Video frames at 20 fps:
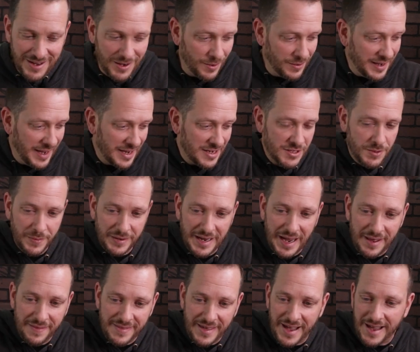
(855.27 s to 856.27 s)
Okay, so we
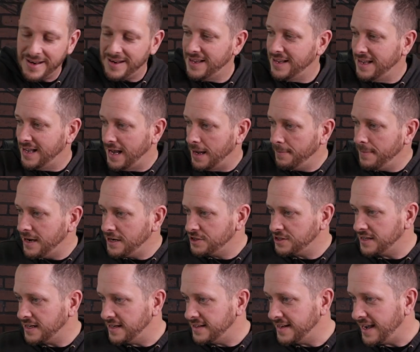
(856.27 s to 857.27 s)
got that. I'm
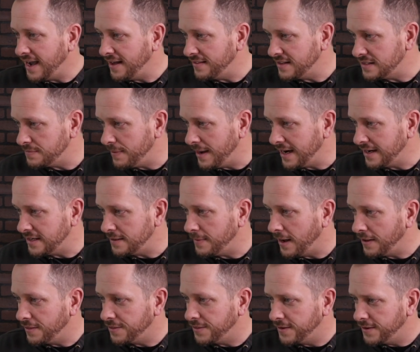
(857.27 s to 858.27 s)
actually gonna dial this back to
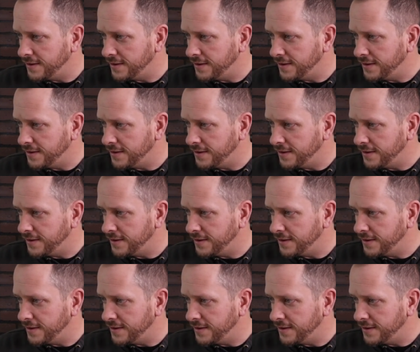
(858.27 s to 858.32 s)
about